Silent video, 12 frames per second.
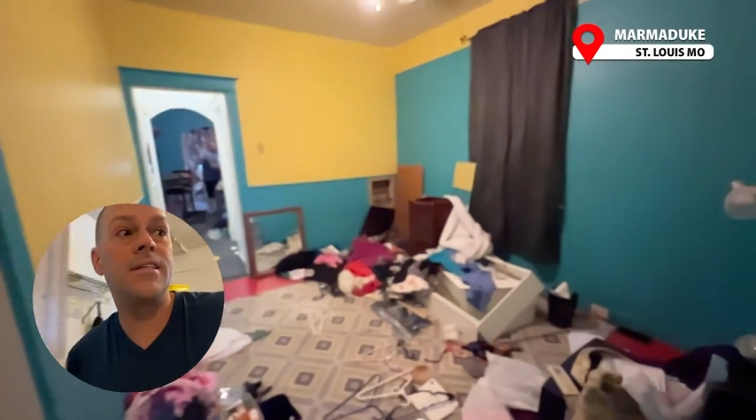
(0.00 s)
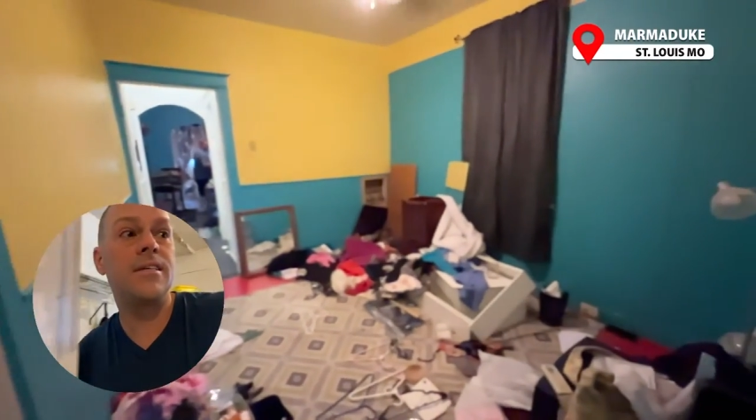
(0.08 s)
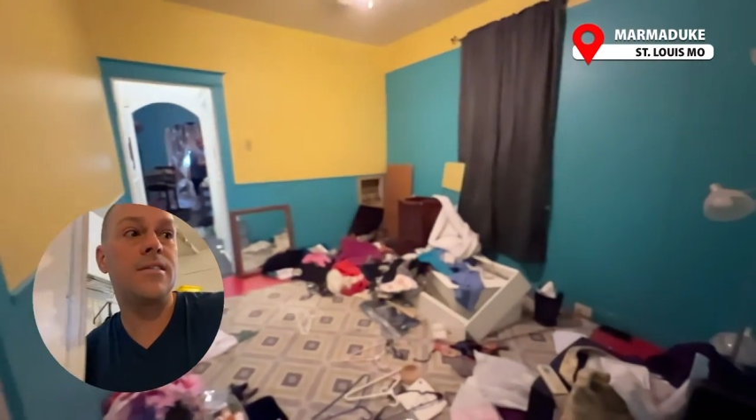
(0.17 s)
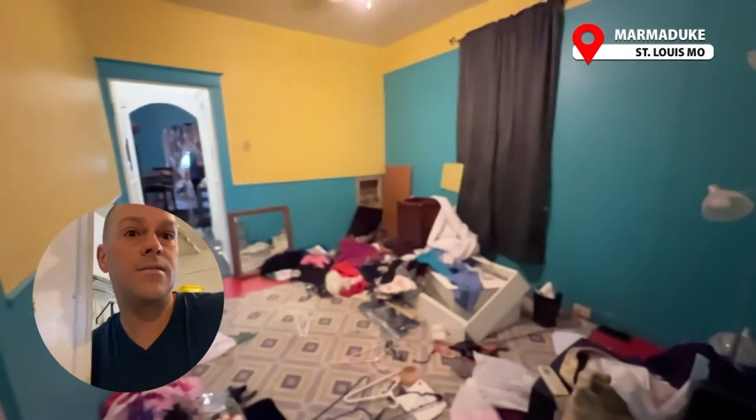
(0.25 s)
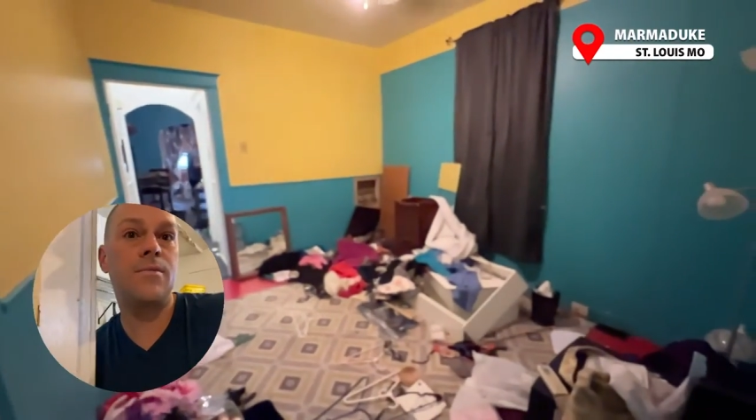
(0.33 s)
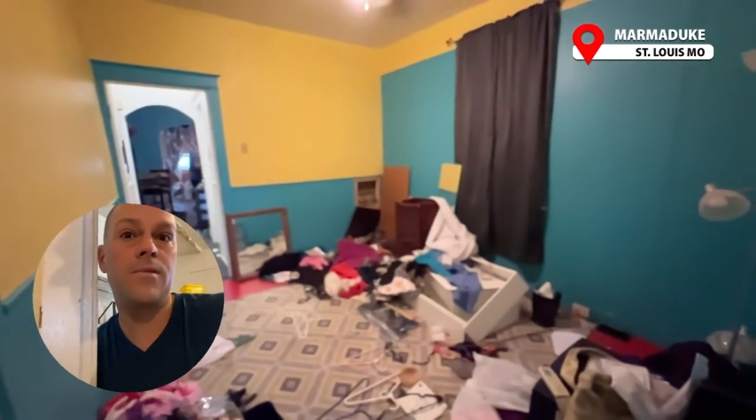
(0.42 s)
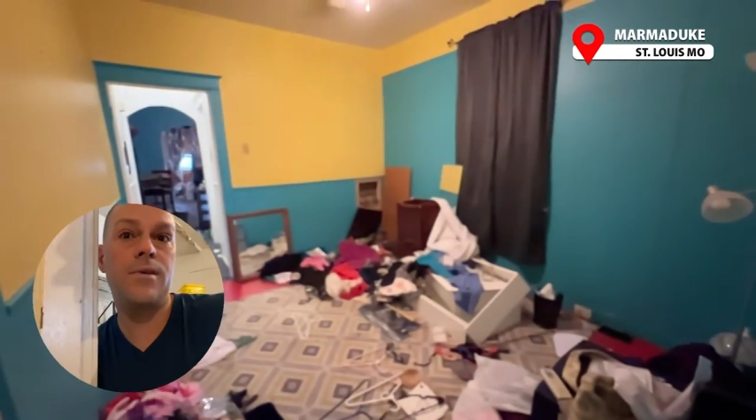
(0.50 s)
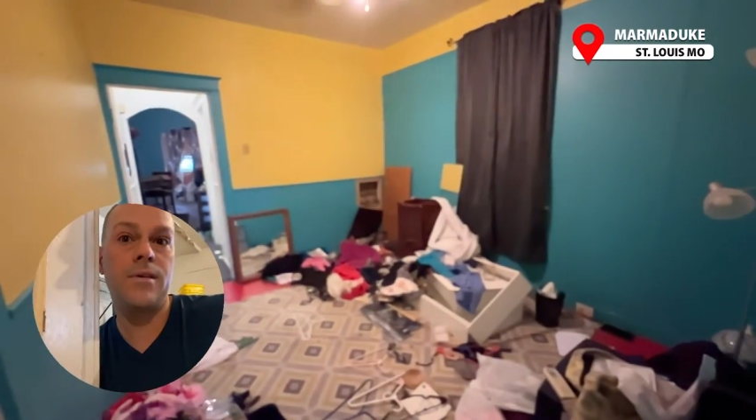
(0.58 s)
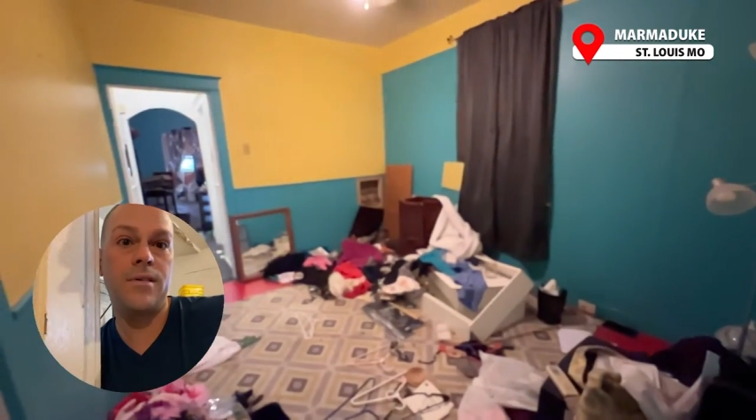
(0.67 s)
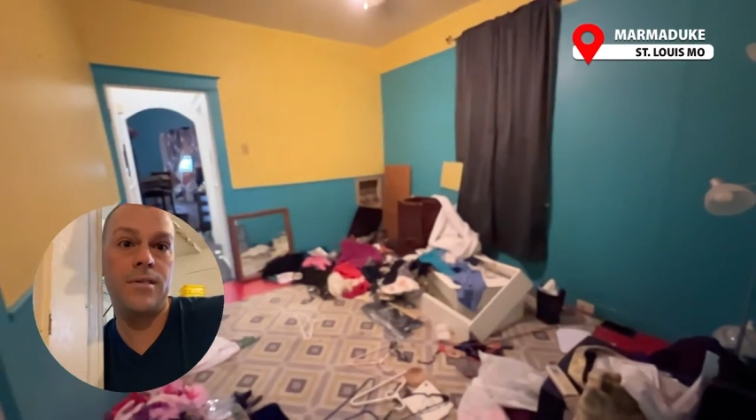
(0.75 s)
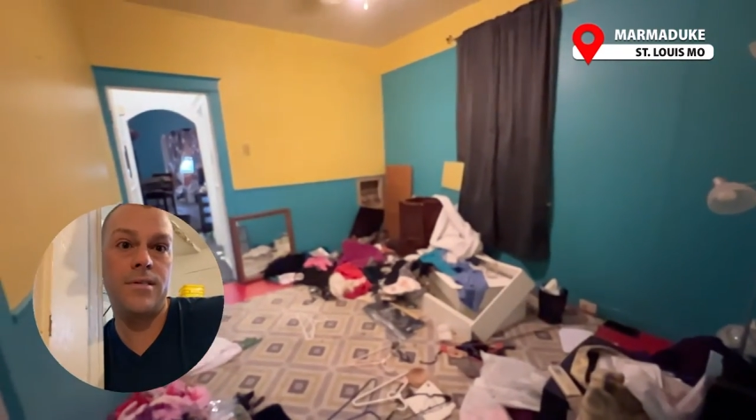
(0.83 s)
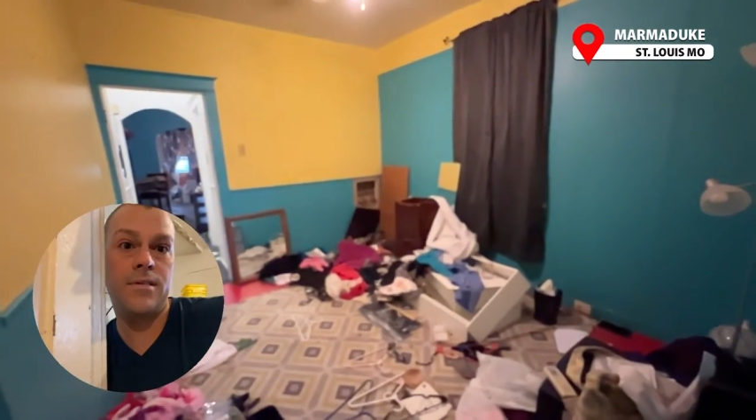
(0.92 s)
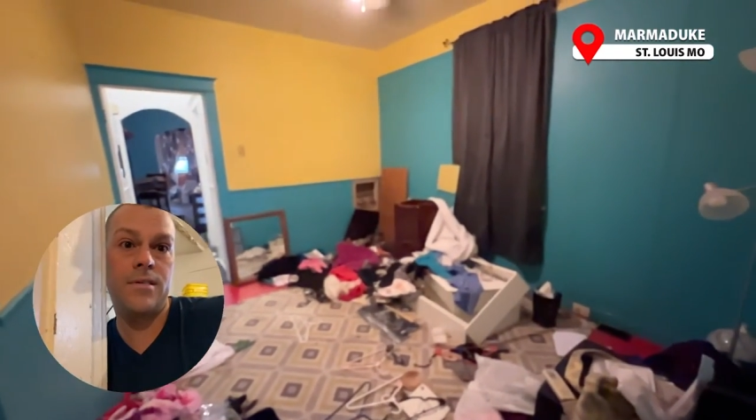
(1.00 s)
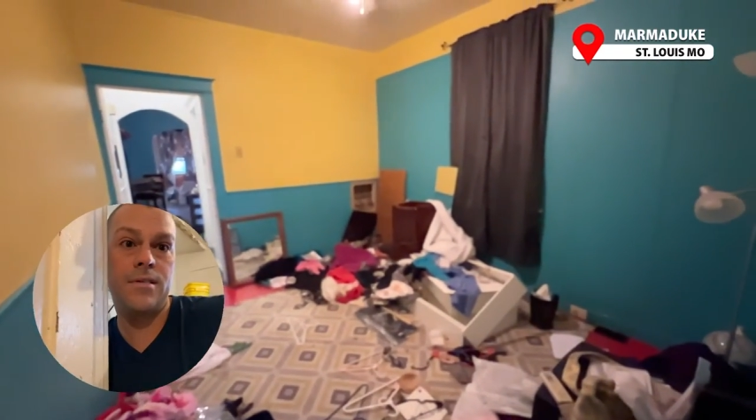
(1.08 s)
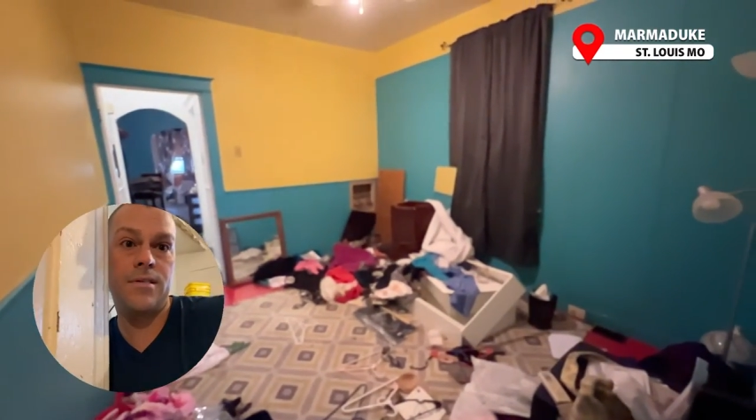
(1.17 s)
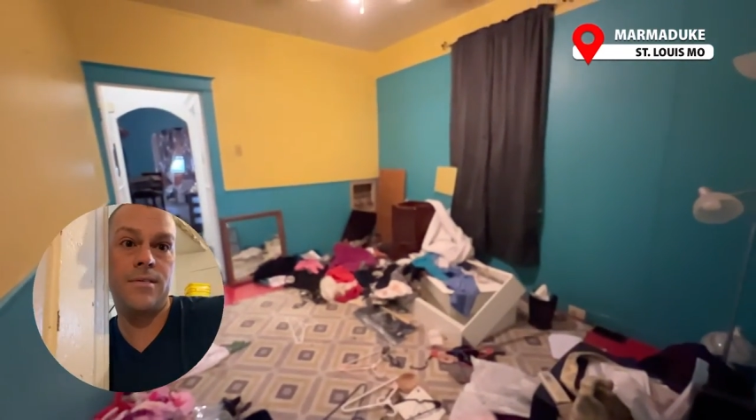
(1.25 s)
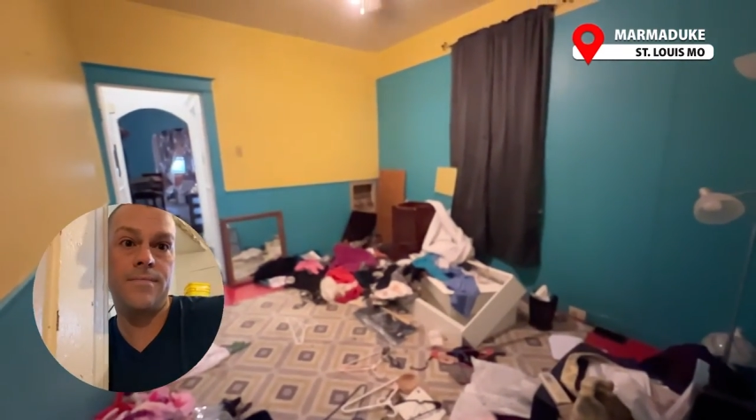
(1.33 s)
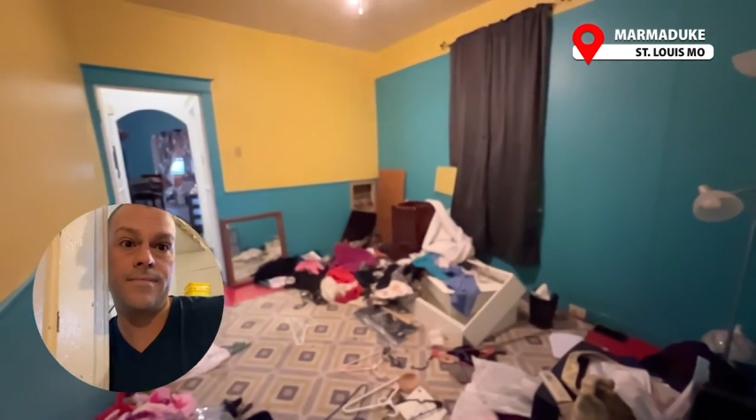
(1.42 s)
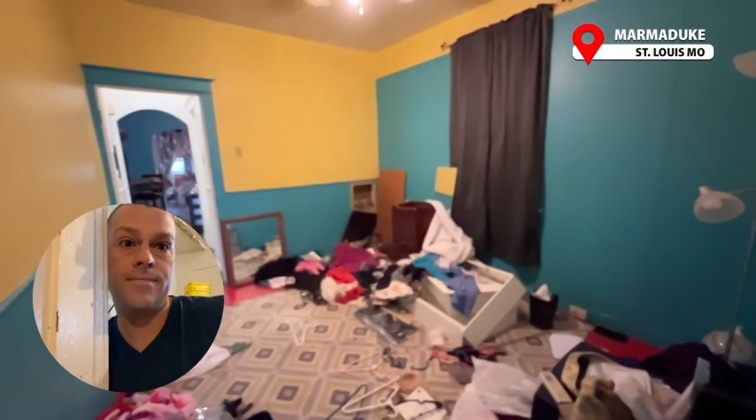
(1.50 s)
this was